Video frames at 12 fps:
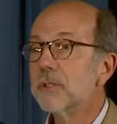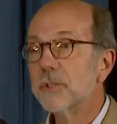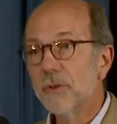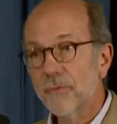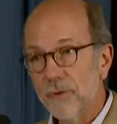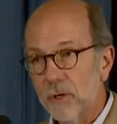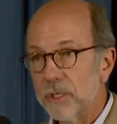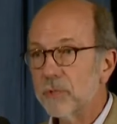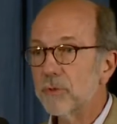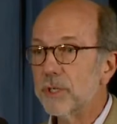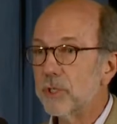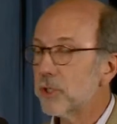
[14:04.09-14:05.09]
It's a fairly
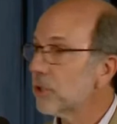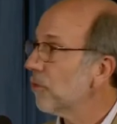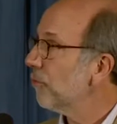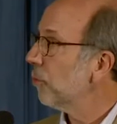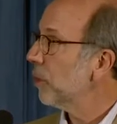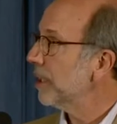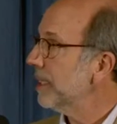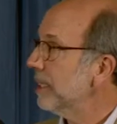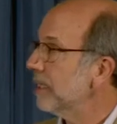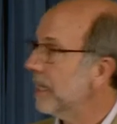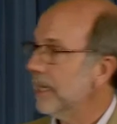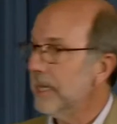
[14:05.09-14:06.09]
traditional
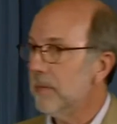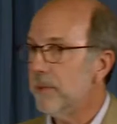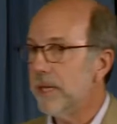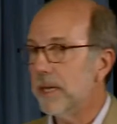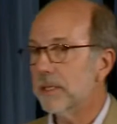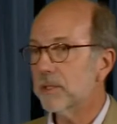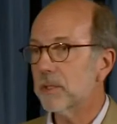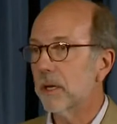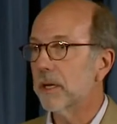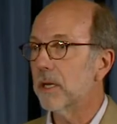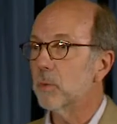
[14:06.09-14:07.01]
14-day EBA study,